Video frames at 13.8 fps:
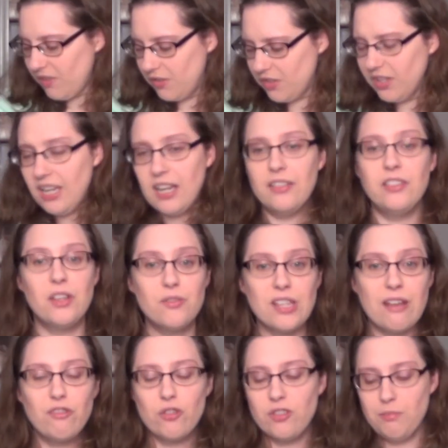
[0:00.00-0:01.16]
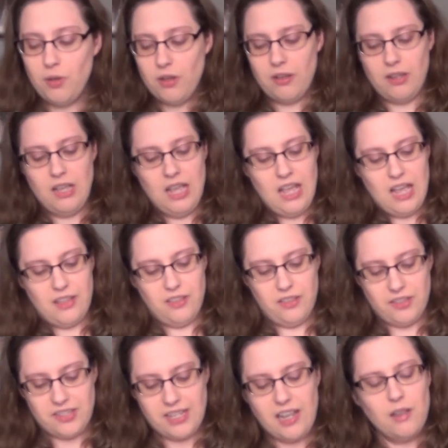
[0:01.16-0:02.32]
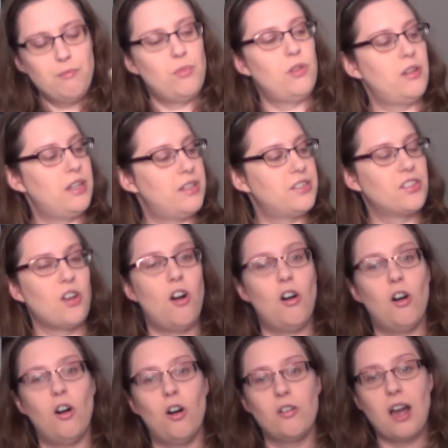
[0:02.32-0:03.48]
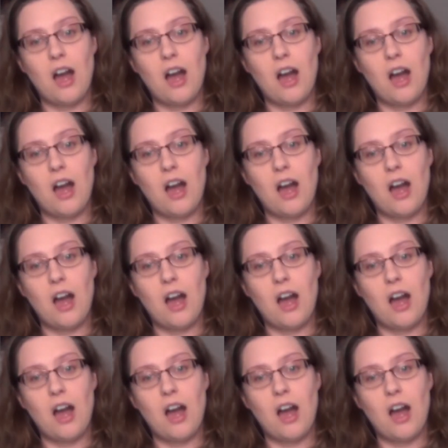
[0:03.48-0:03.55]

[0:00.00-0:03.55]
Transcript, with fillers: So yeah, there's that first book. And then the second book is called